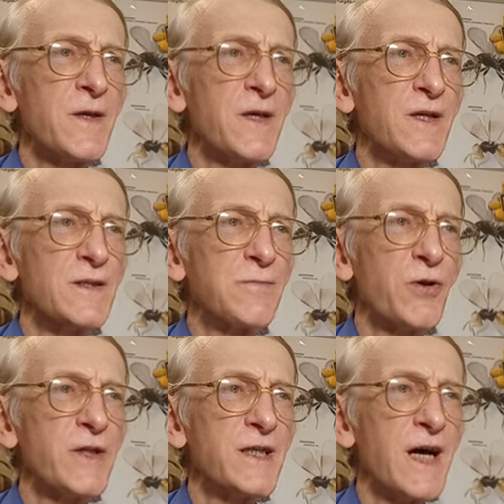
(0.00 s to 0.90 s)
in the
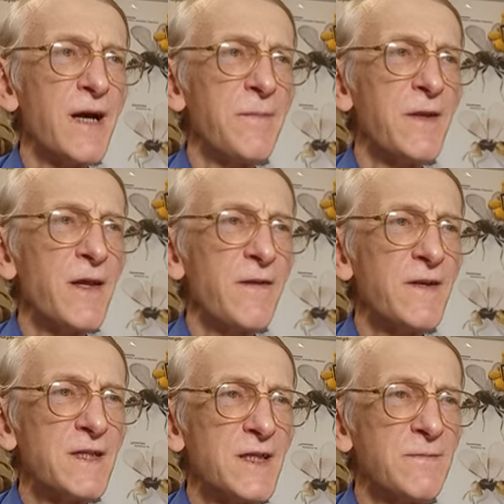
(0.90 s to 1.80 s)
springtime.
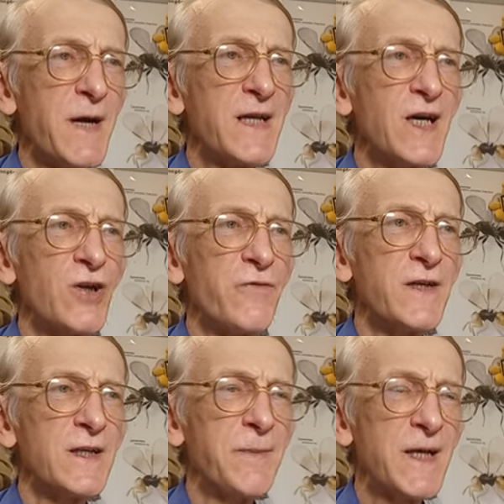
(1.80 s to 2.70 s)
This is Maidan of
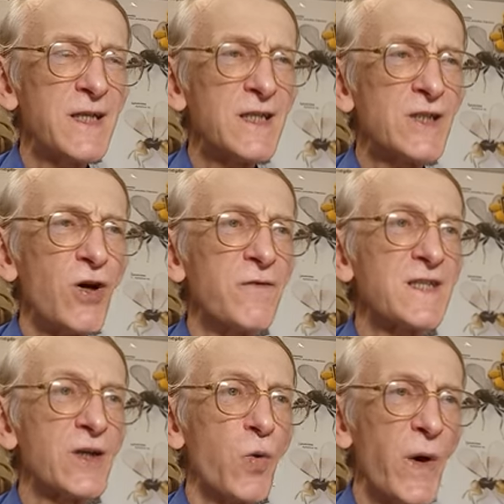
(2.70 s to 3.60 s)
Independence, of
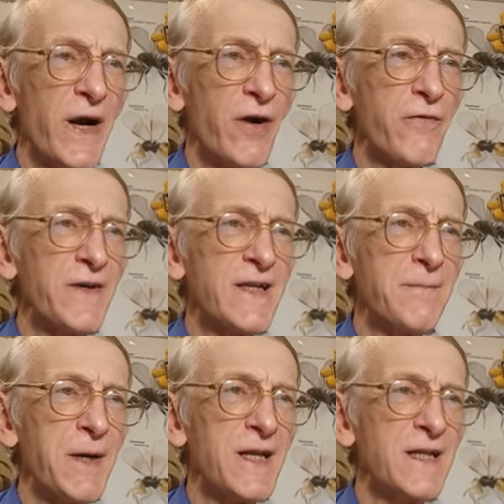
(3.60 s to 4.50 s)
Square of
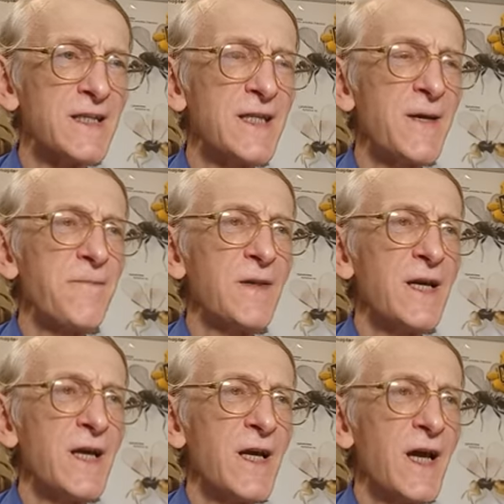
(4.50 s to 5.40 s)
Independence,
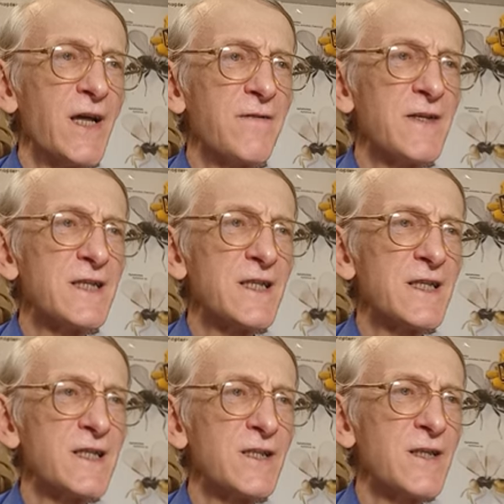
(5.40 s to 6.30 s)
and this is
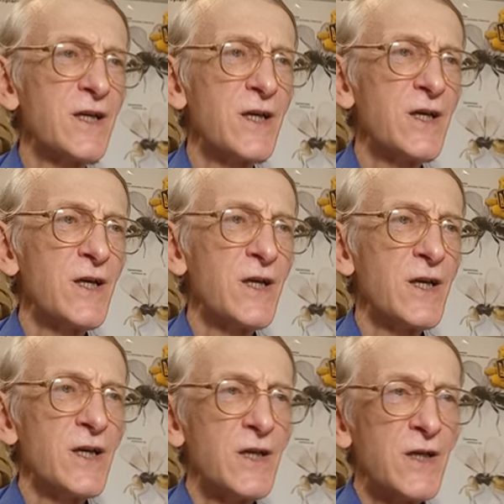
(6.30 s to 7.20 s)
a
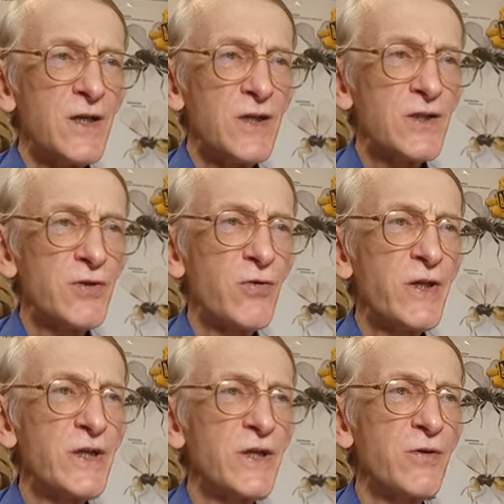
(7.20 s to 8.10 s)

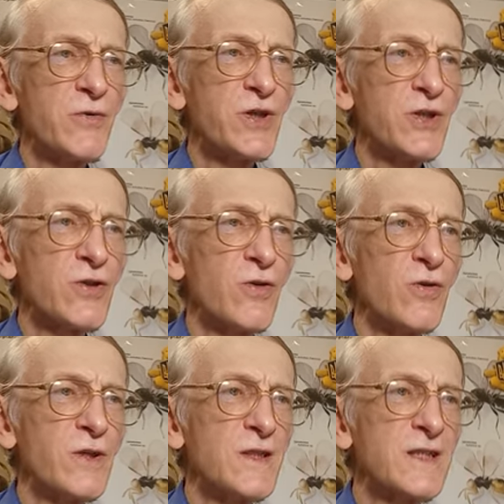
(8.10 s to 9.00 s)
street which is
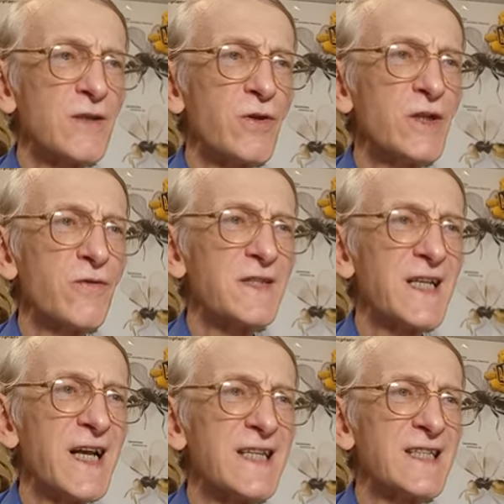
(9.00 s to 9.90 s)
called Street of
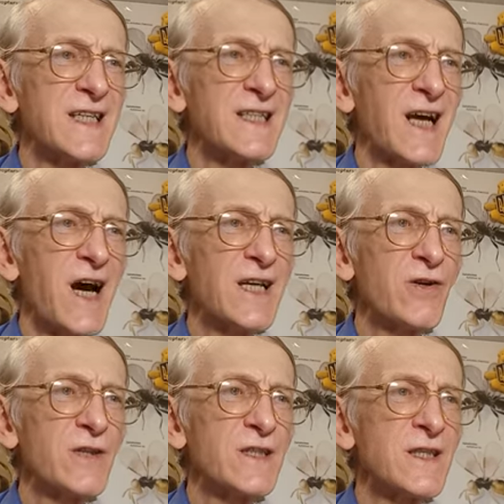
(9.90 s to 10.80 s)
Celestial
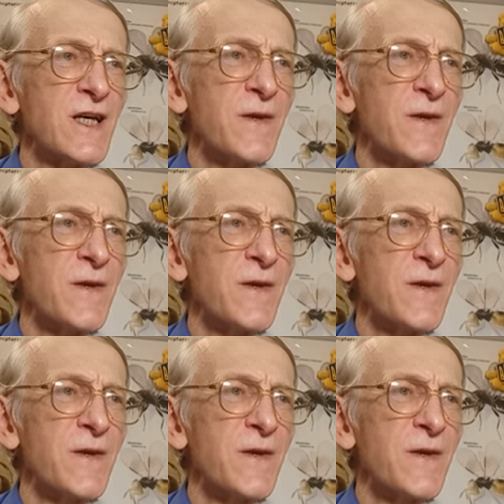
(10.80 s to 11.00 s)
Hundreds,